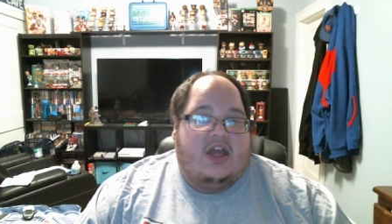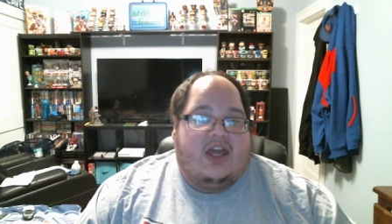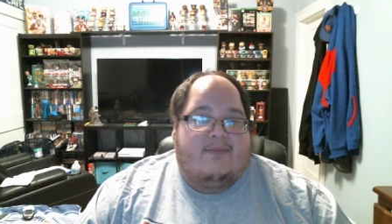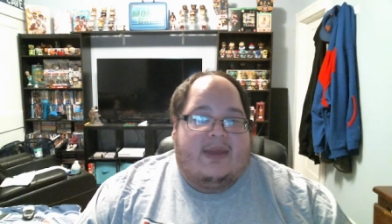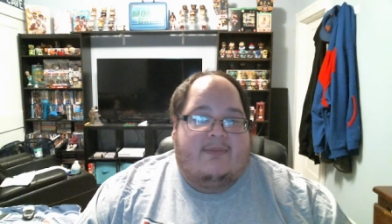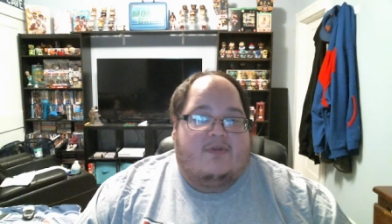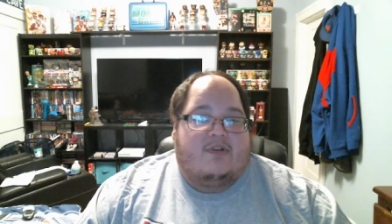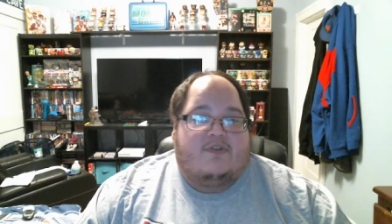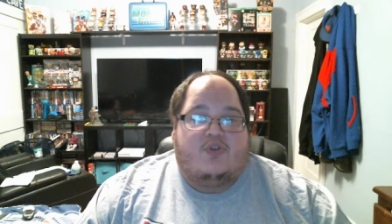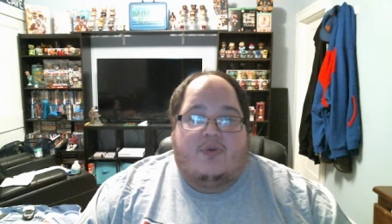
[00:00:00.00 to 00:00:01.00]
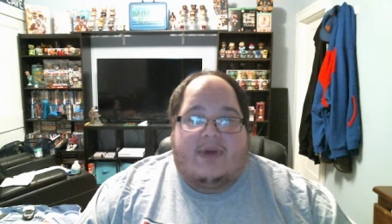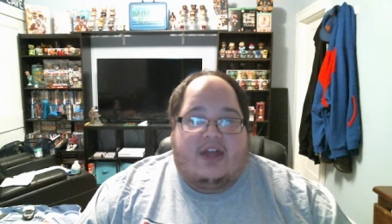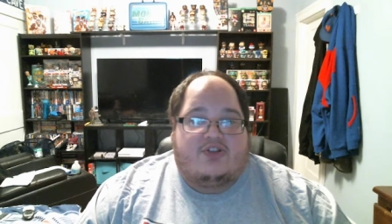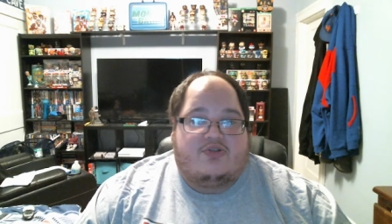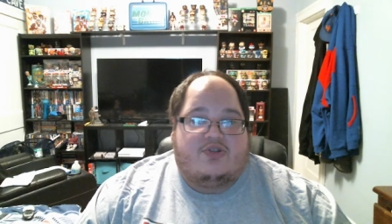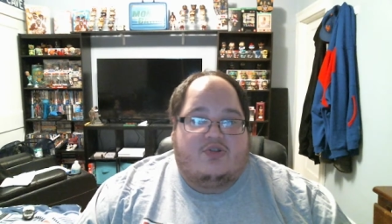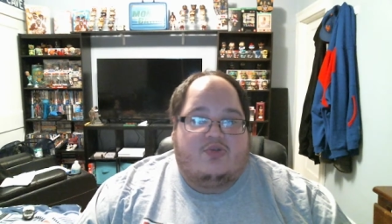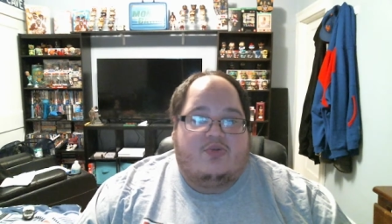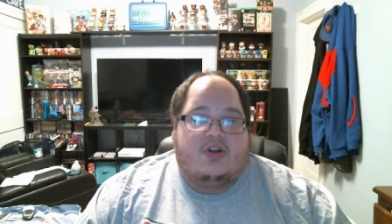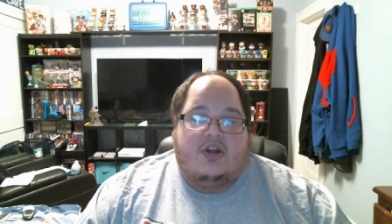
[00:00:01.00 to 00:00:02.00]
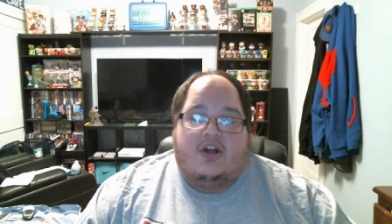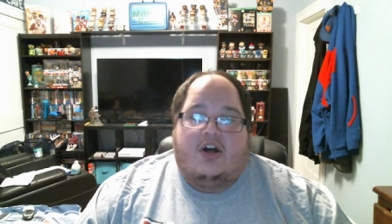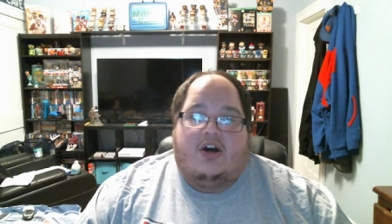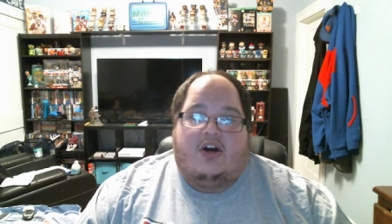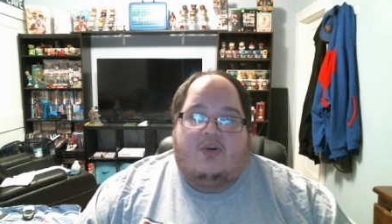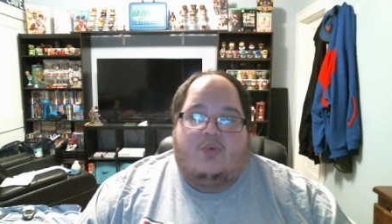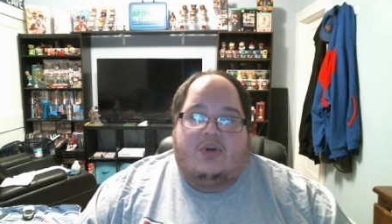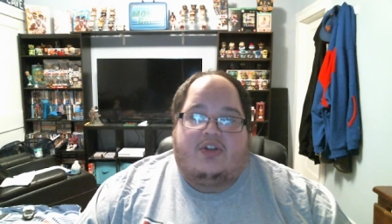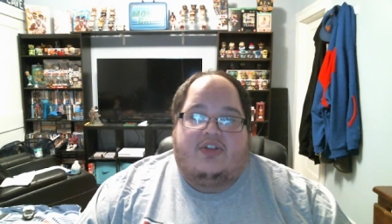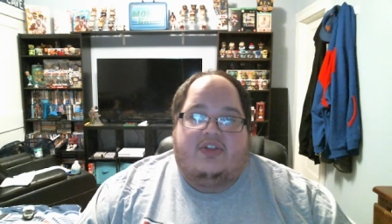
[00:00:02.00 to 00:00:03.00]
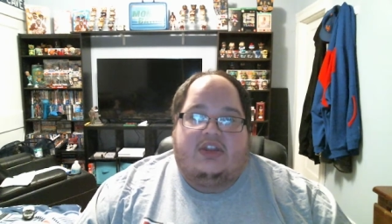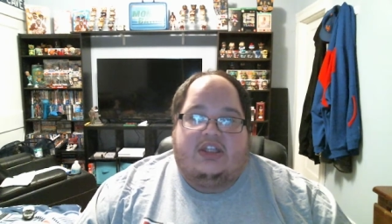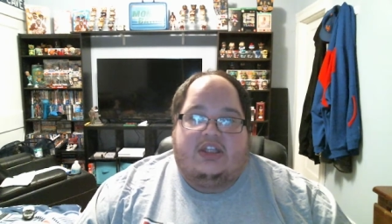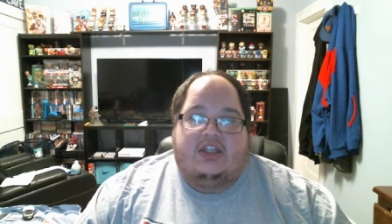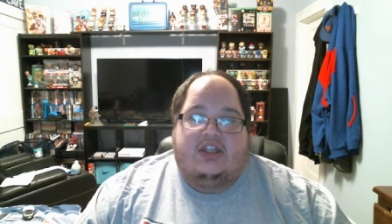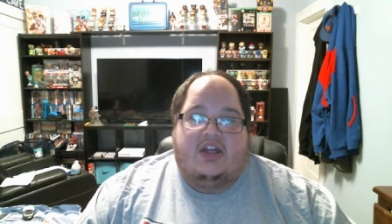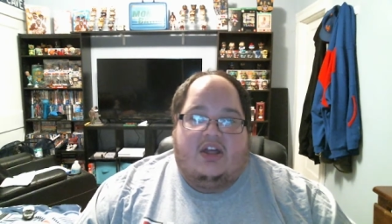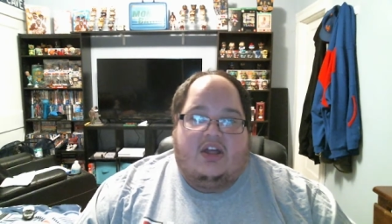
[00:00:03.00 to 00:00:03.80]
and maybe review a match or two with me